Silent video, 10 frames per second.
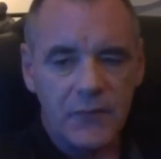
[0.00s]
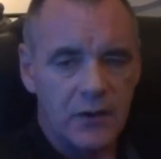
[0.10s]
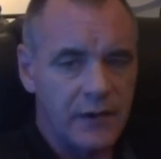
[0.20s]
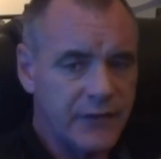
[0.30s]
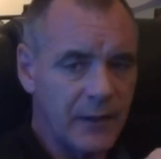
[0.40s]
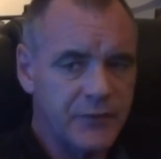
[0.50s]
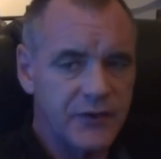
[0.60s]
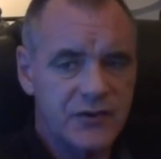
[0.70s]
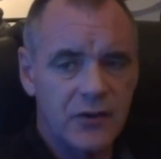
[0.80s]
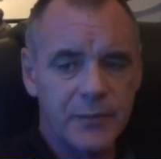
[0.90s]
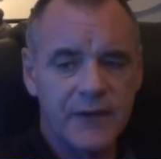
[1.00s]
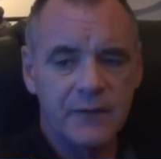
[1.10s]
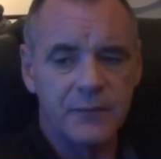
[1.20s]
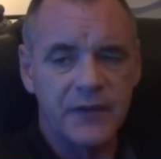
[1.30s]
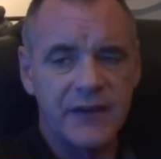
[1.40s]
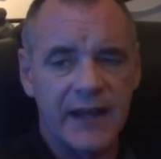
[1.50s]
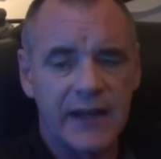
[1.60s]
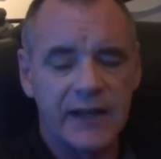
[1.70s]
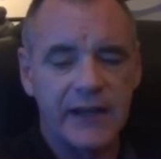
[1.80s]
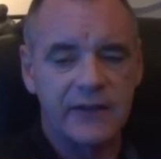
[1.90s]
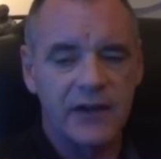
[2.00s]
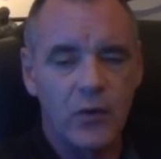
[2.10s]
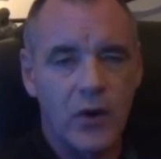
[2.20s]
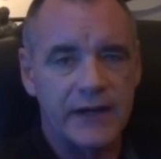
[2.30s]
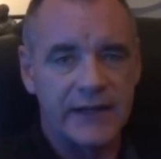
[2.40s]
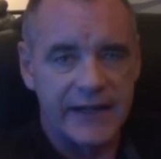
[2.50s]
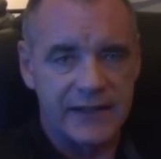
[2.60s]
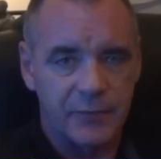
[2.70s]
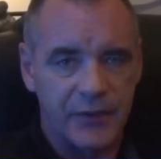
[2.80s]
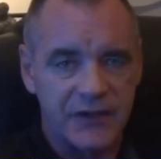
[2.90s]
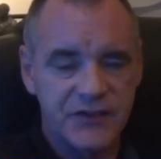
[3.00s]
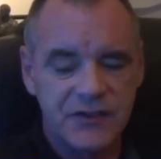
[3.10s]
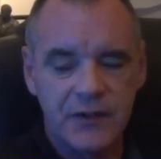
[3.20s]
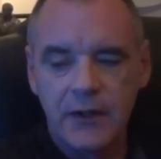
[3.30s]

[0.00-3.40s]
I've come to this hobby, the, the dagger collecting, quite late in the piece.